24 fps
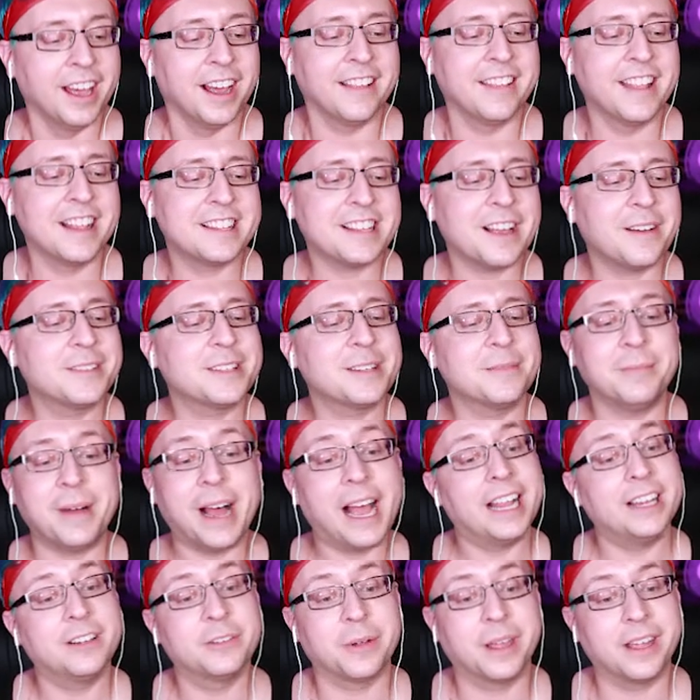Unless I was a
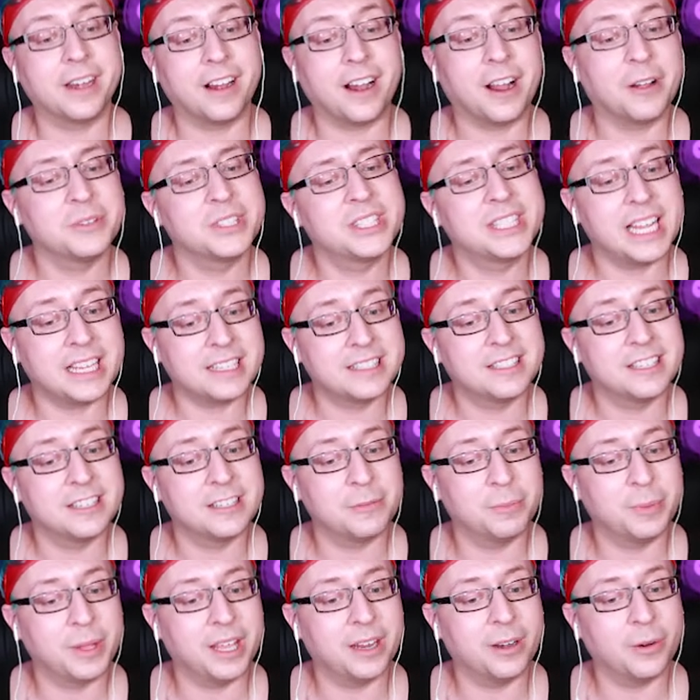mind reader, I was destined
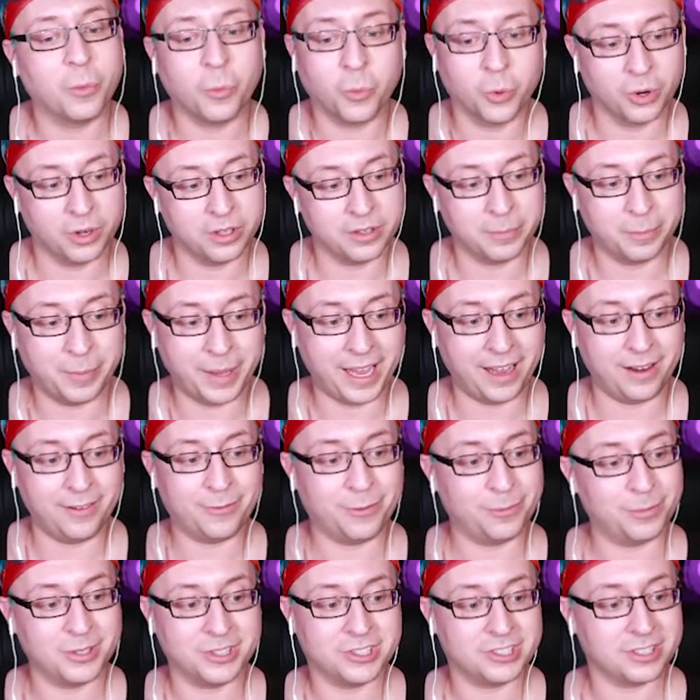to be in a world of pain
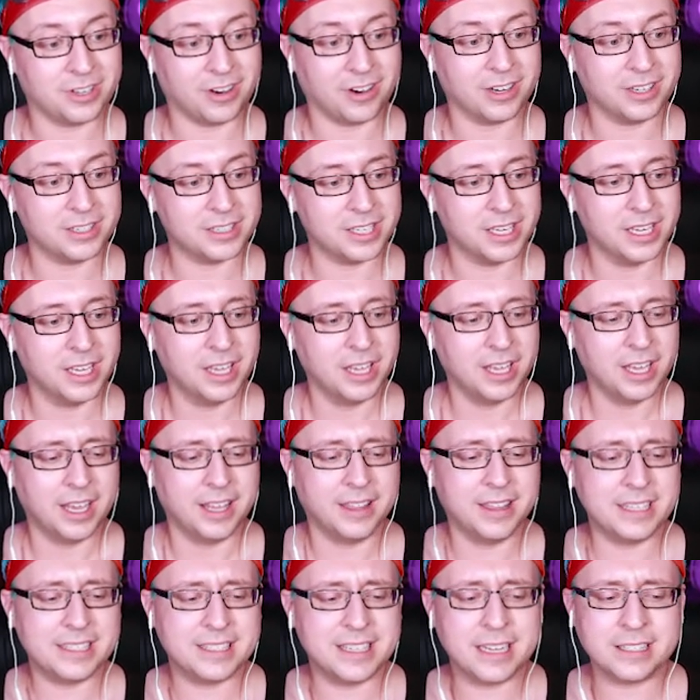from the start.
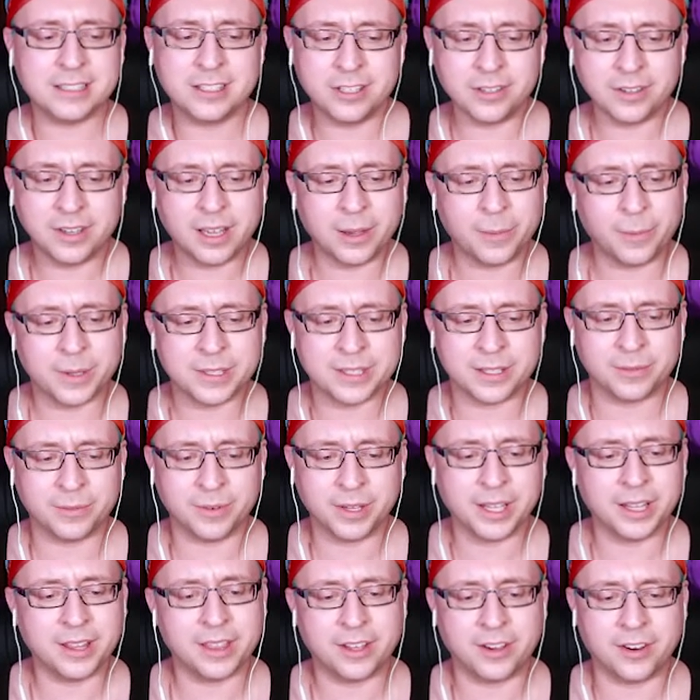At least Natsuki wasn't
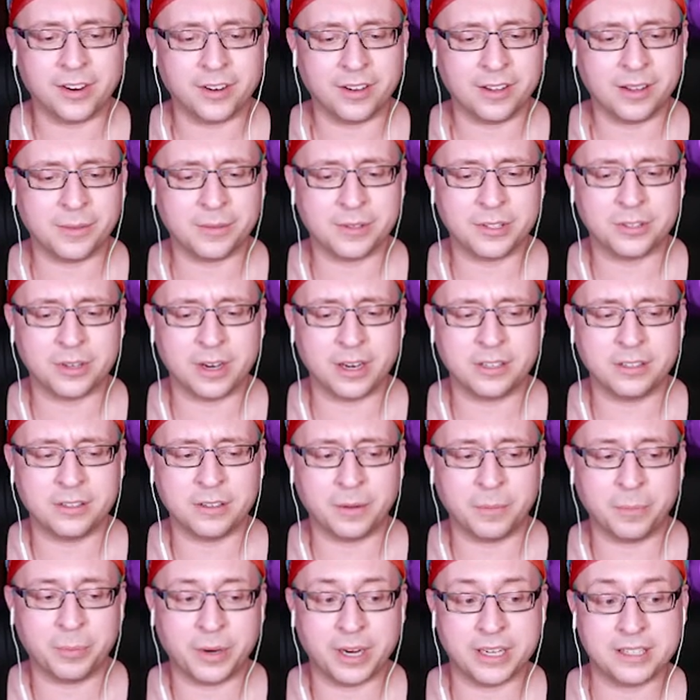really the girl I was trying
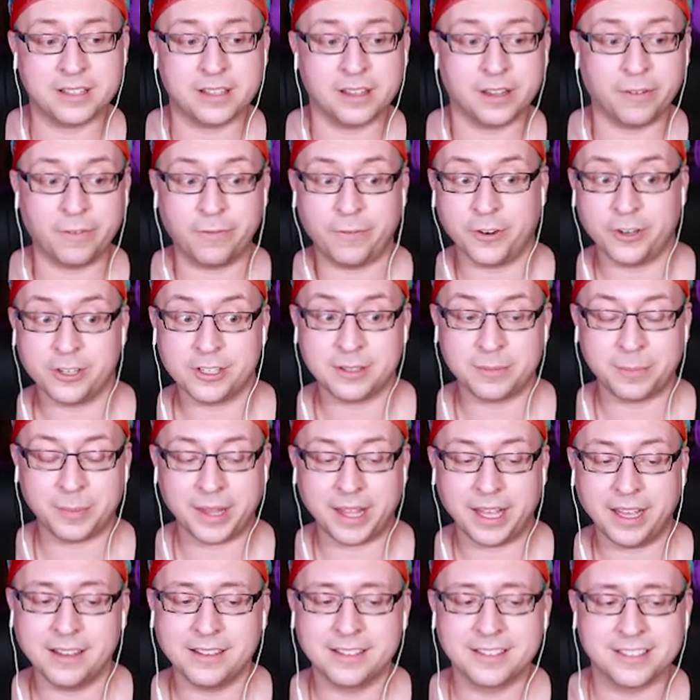to impress in the first
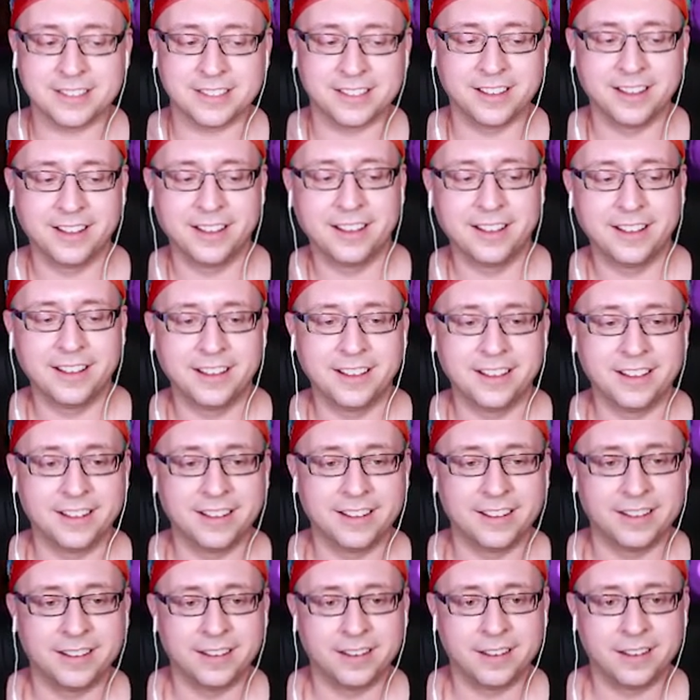place.
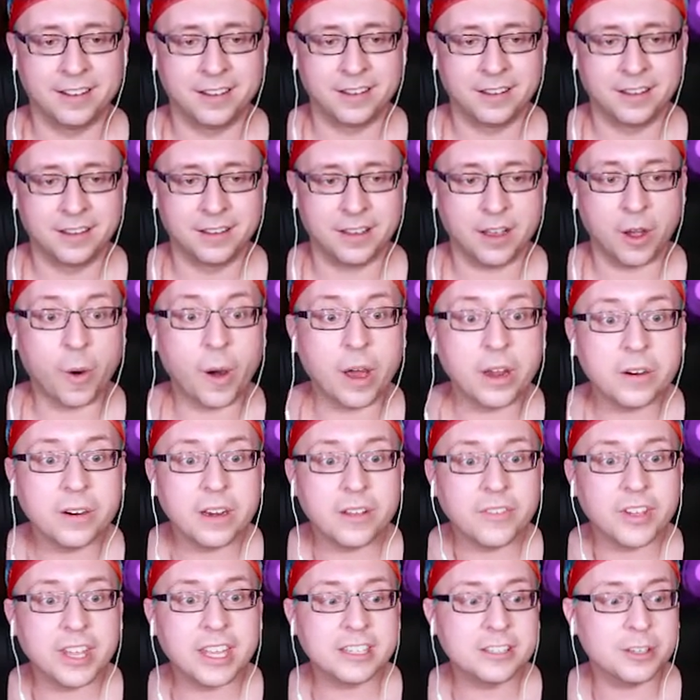Oh, I don't
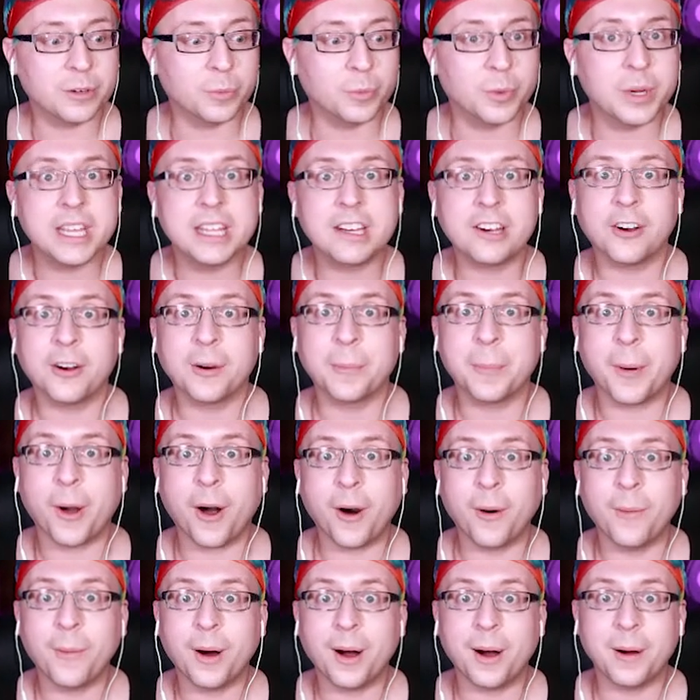even get to read her
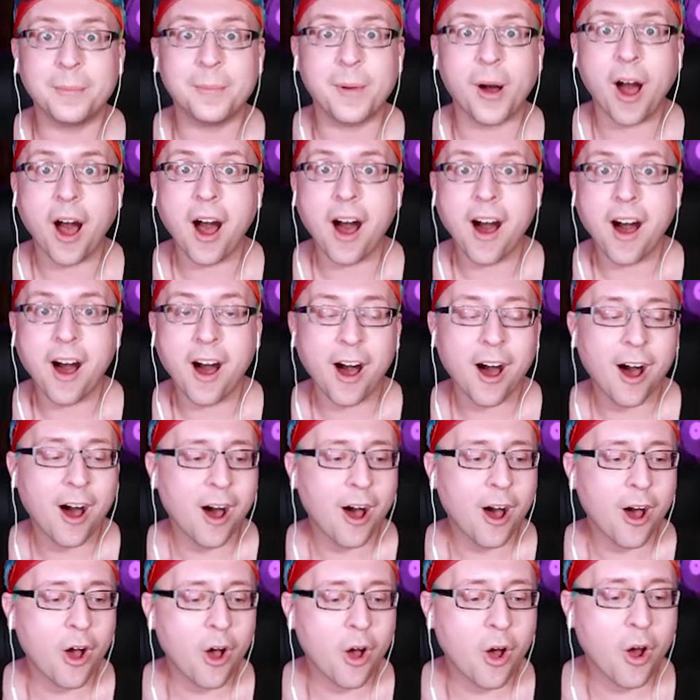poem.
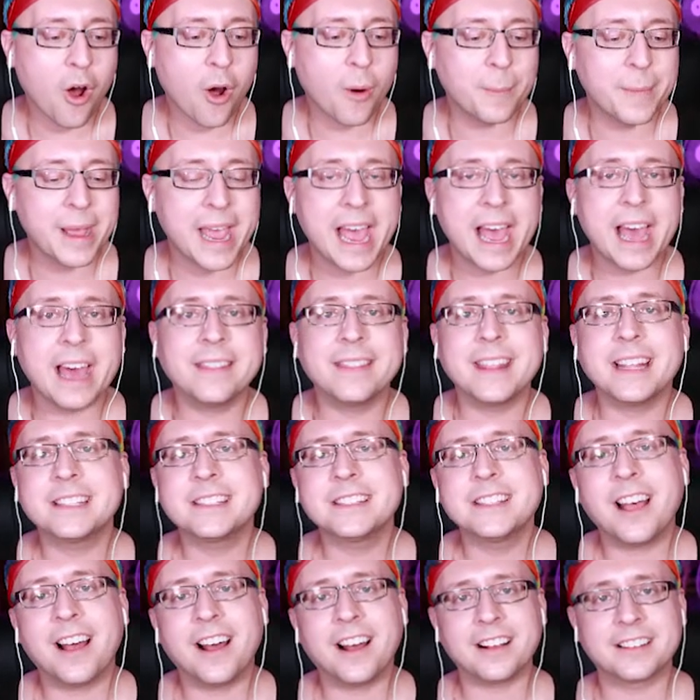Oh man, that
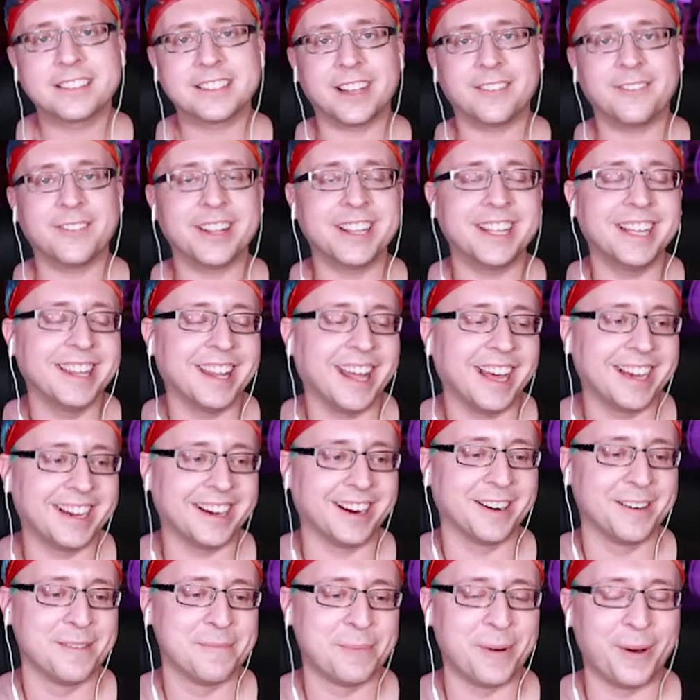sucks. I really like
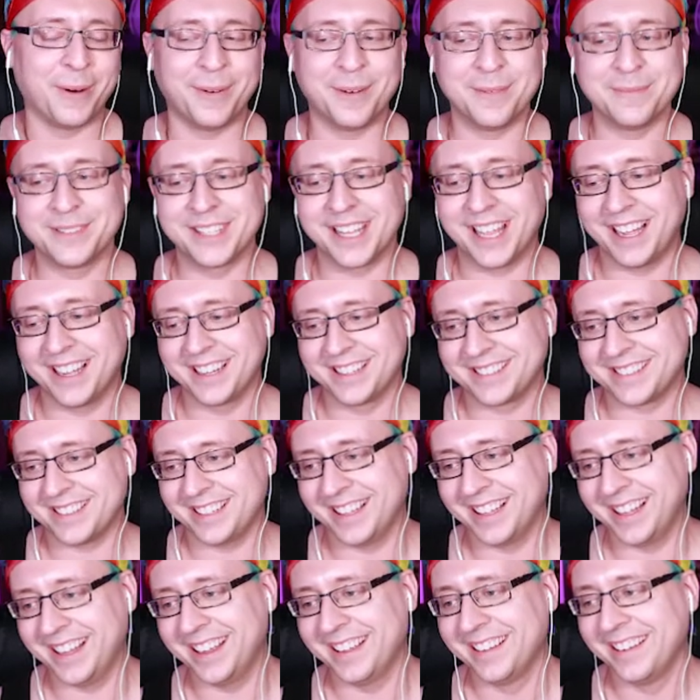her poems,
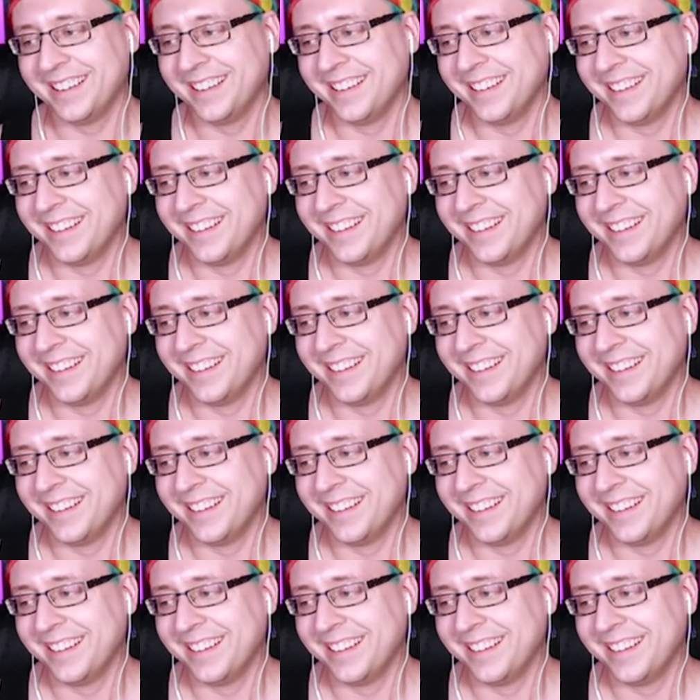actually.